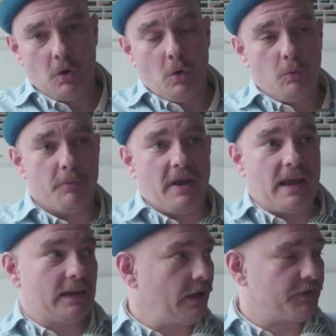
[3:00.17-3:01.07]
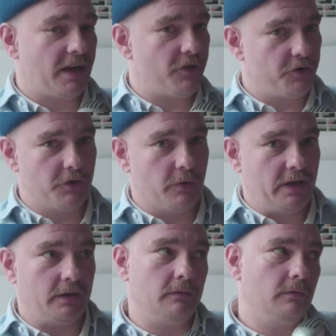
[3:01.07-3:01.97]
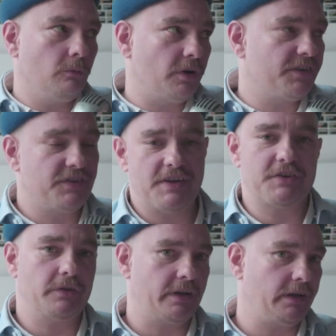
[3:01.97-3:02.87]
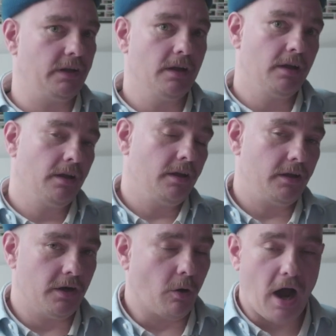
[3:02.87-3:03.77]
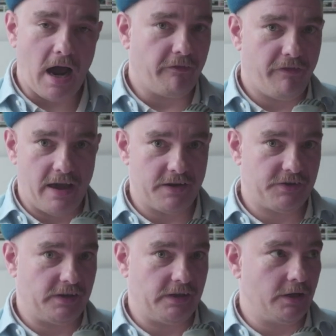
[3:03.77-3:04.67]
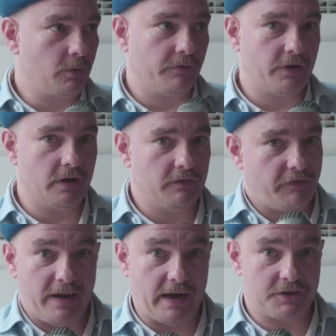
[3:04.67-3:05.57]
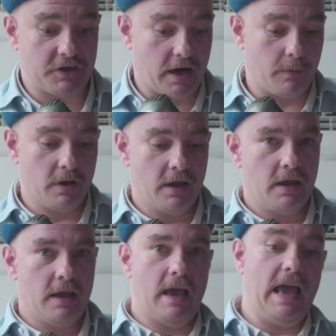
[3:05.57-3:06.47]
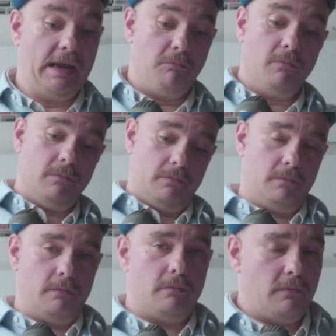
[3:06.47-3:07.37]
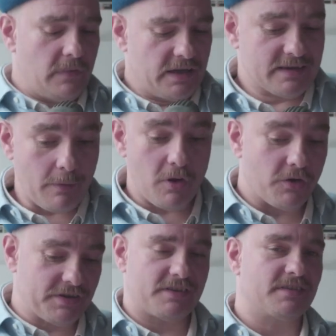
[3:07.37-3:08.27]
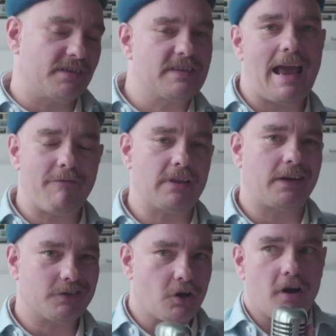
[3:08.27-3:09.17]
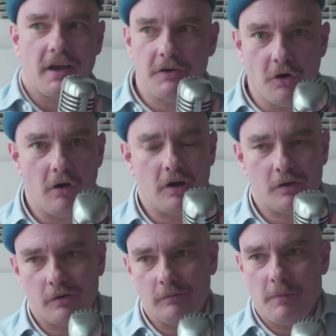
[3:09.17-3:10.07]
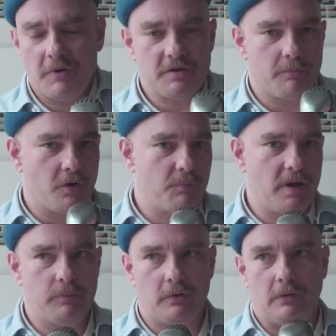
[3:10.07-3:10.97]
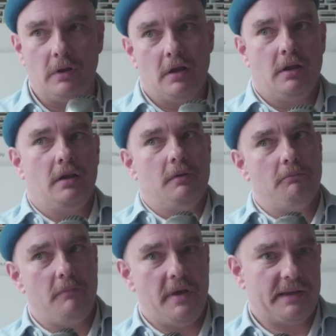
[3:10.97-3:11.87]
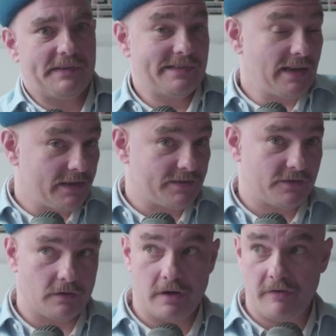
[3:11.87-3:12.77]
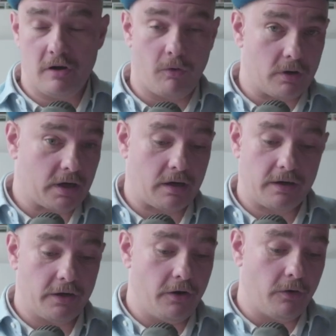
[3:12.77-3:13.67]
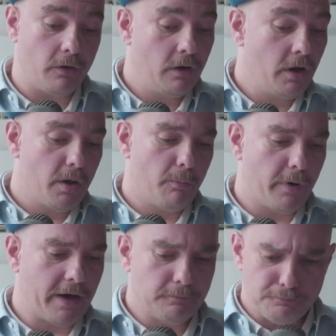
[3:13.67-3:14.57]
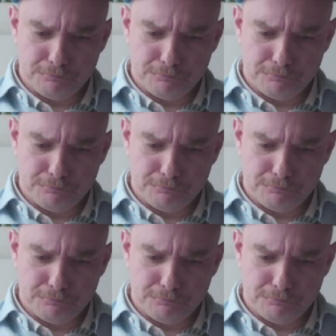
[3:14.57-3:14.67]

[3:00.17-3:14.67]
would be hanging out together doing what's essentially, you know, a high fantasy equivalent of a FedEx job. And in some of those instances, having like a talking dog or a bunch of bird people makes sense, or even an orc, you know, but